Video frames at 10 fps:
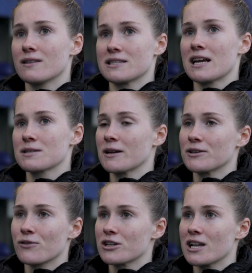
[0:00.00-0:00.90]
there's the aspect
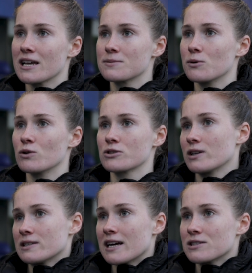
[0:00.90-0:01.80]
of fresh legs, but also
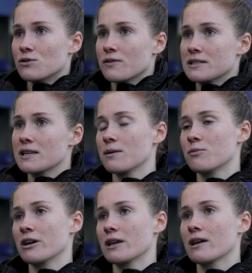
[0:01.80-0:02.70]
the tactical things that they
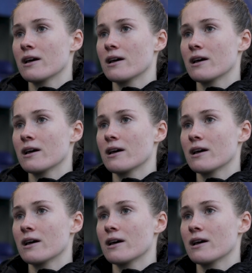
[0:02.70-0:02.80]
bring.